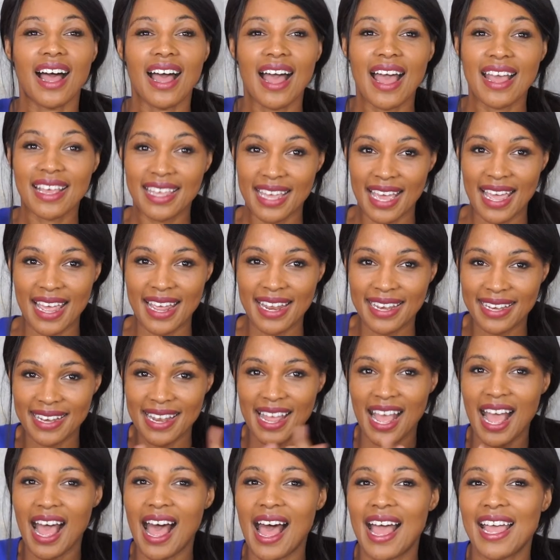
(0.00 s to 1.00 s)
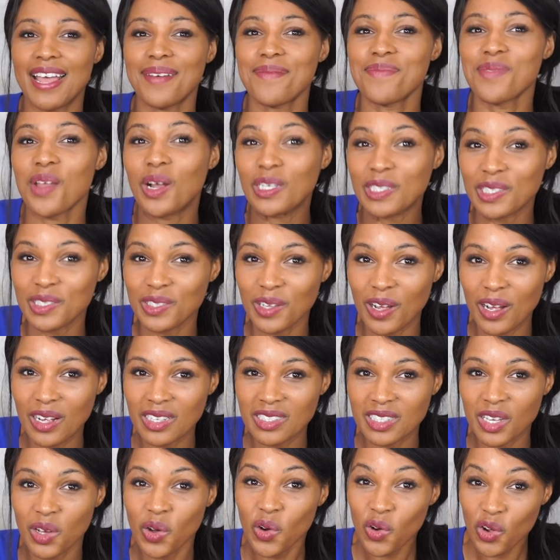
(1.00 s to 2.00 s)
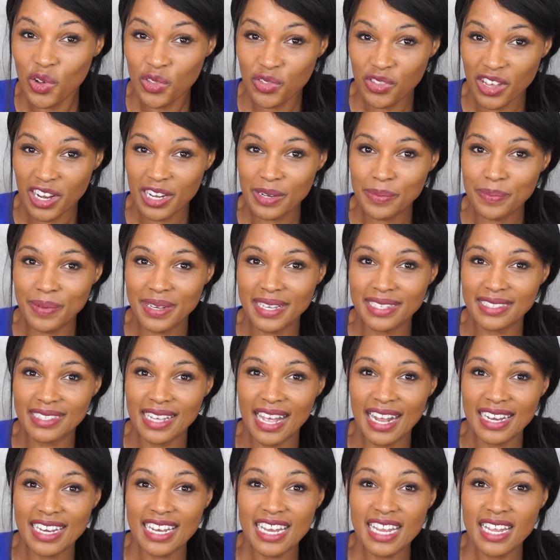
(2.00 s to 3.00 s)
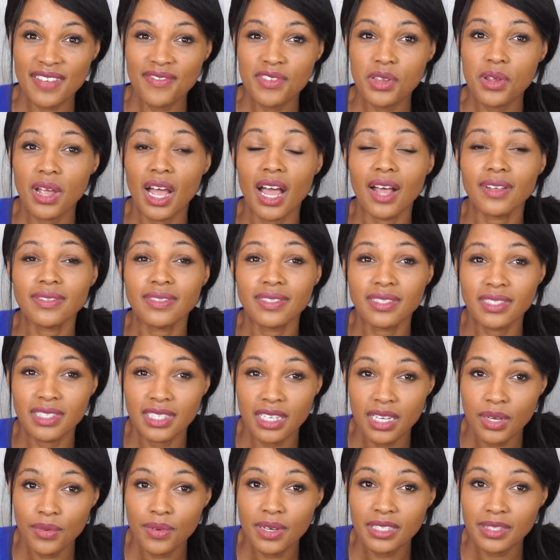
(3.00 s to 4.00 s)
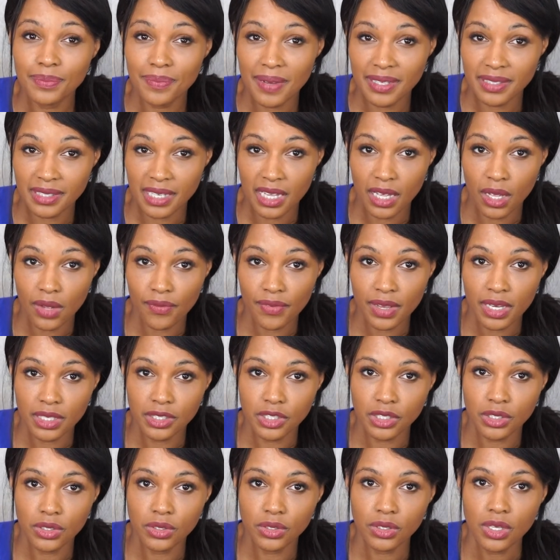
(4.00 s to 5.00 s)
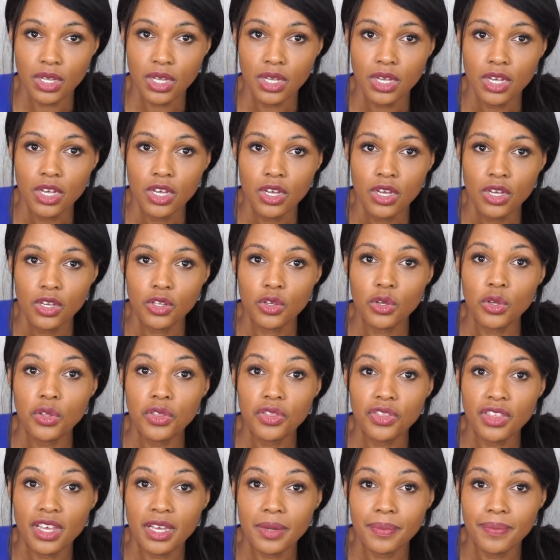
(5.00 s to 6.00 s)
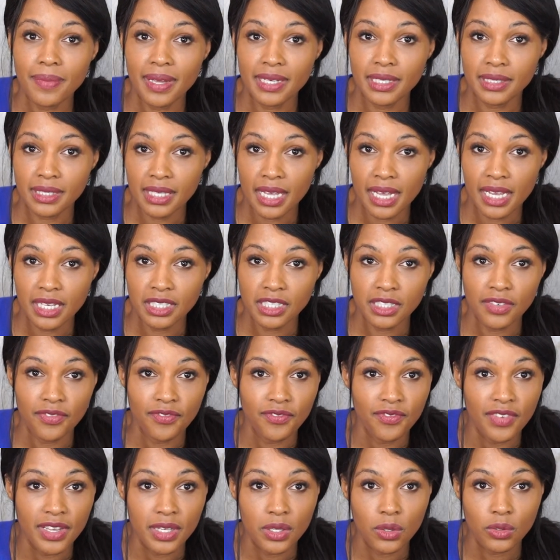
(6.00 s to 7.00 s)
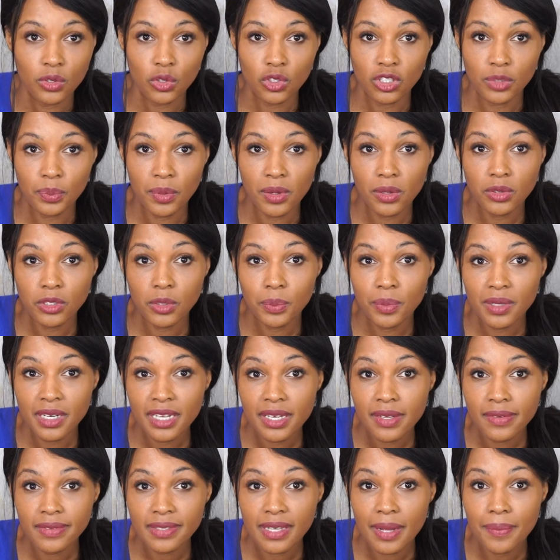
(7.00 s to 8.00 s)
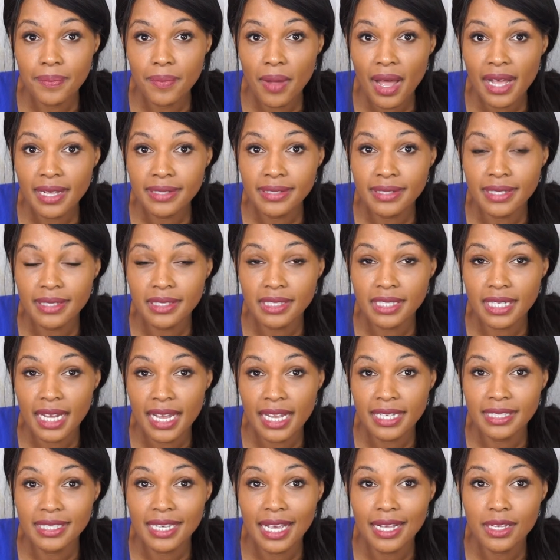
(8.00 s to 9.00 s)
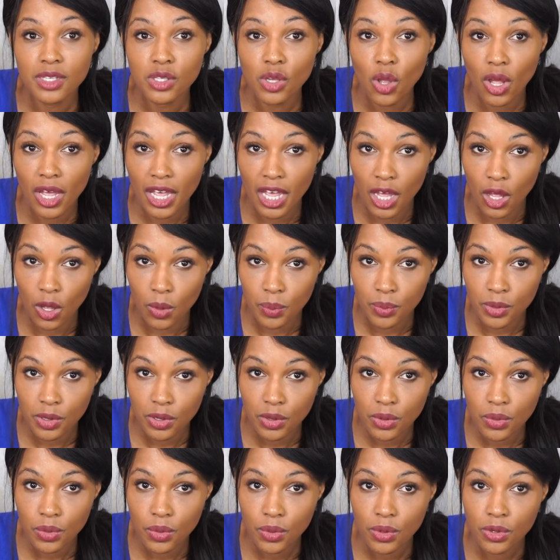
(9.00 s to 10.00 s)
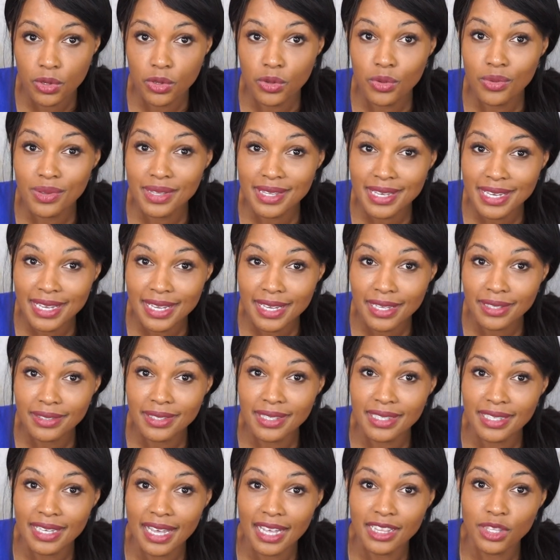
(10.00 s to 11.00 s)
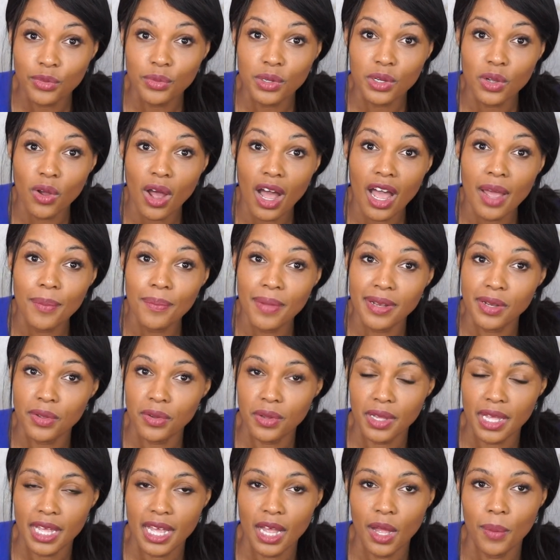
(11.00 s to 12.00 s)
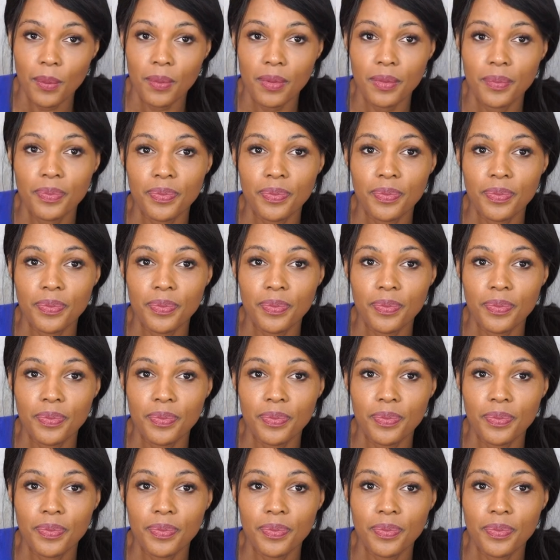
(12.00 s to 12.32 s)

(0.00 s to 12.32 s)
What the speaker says: Again, I am not a doctor or a therapist, and if you have serious mental health issues, you think meditation, fitness, or spiritual beliefs and mindset change cannot help you, you need to get the required medical help.